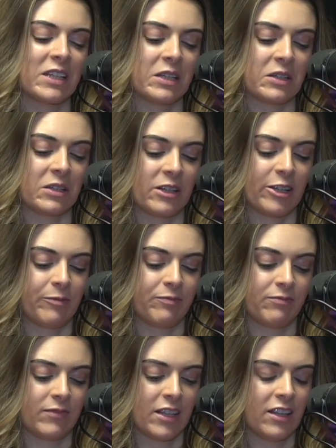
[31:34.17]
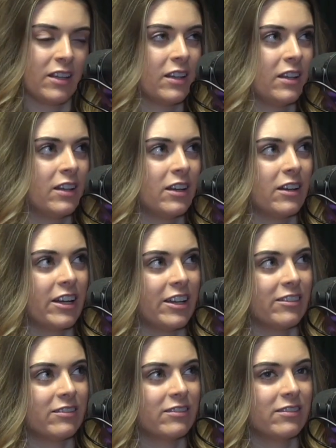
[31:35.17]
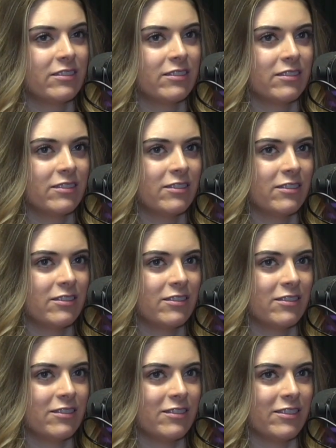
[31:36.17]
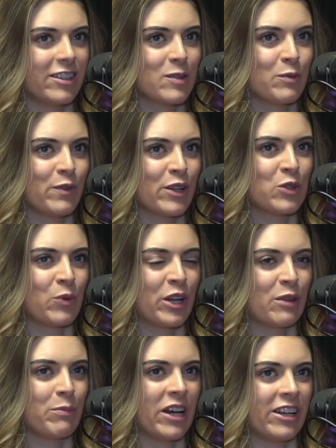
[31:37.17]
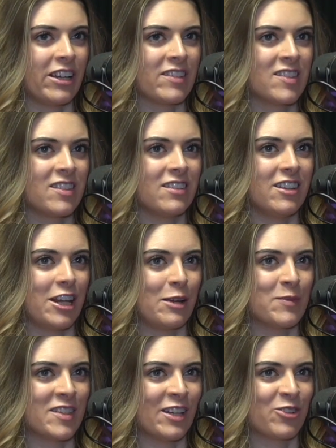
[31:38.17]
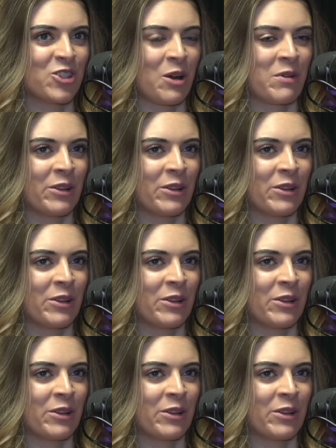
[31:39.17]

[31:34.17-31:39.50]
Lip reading: I agree. All right. Let's move on to one of the punniest names now, shall we,